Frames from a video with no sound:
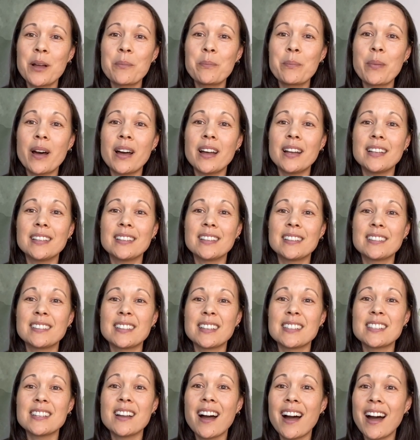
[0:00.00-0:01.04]
but the
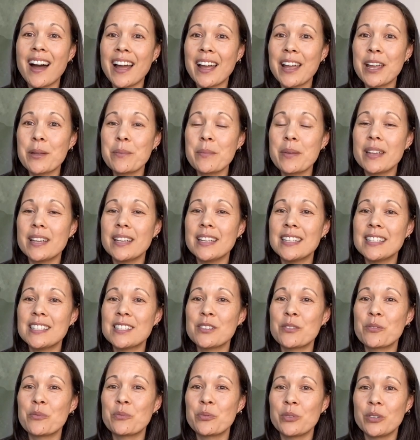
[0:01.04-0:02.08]
time
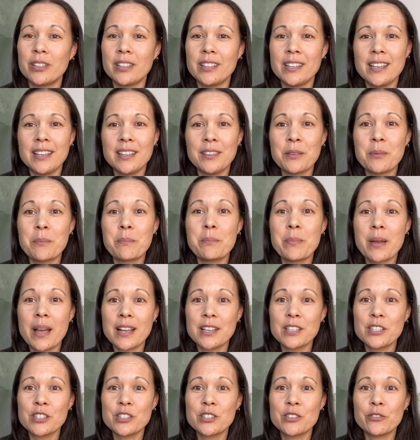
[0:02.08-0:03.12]
isn't really the
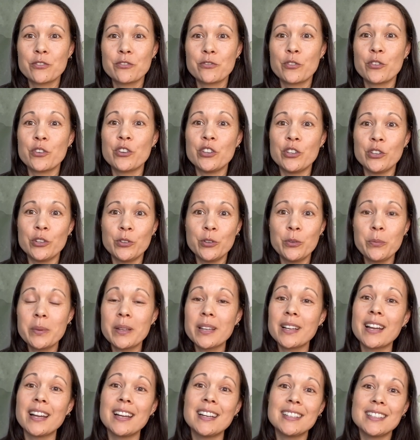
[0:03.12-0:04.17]
best for you
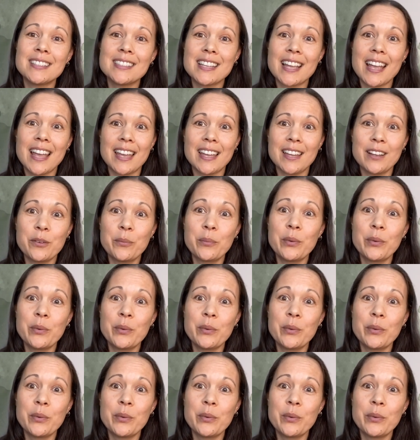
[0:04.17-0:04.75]
because, hey,